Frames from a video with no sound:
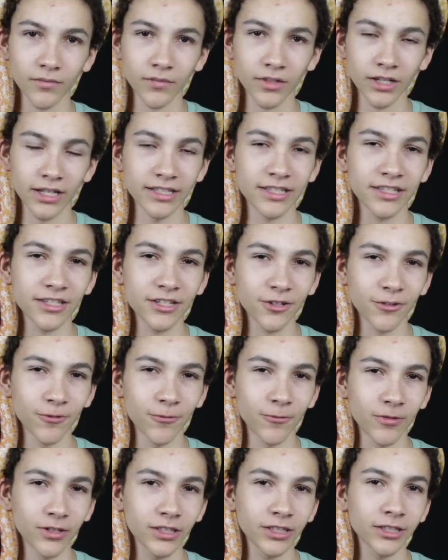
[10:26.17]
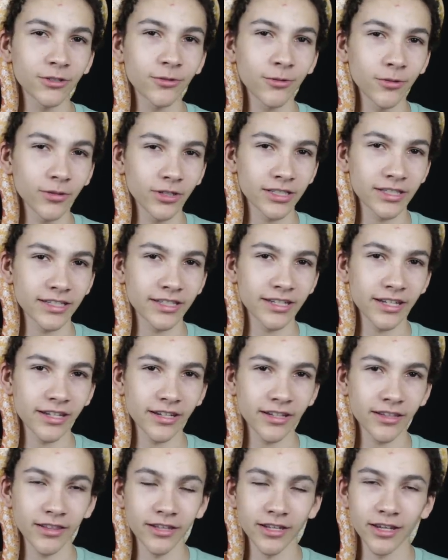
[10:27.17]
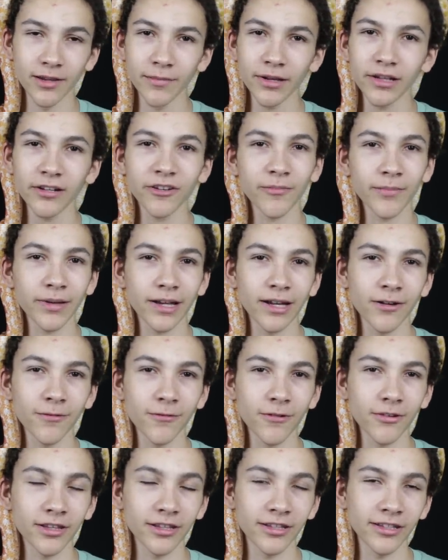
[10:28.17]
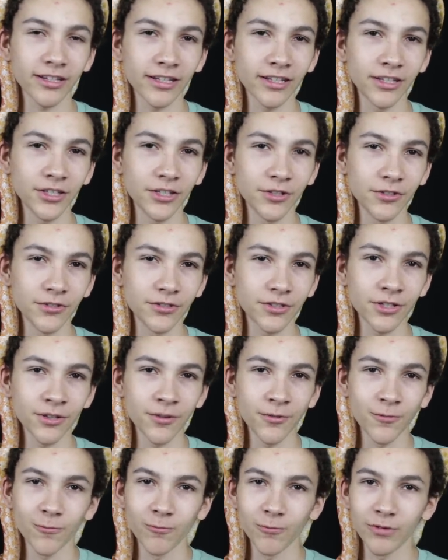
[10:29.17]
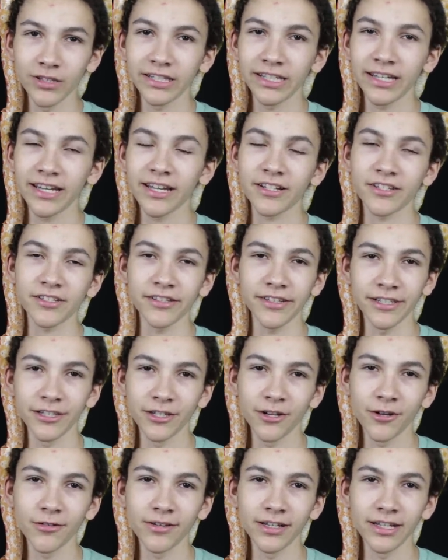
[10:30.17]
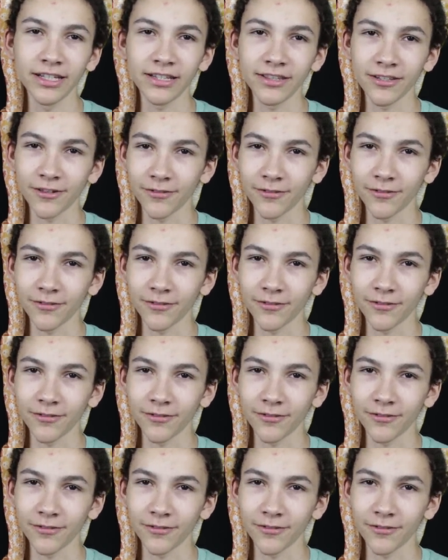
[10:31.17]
it's still really cool to see the amount of power that they can use when they actually go and eat their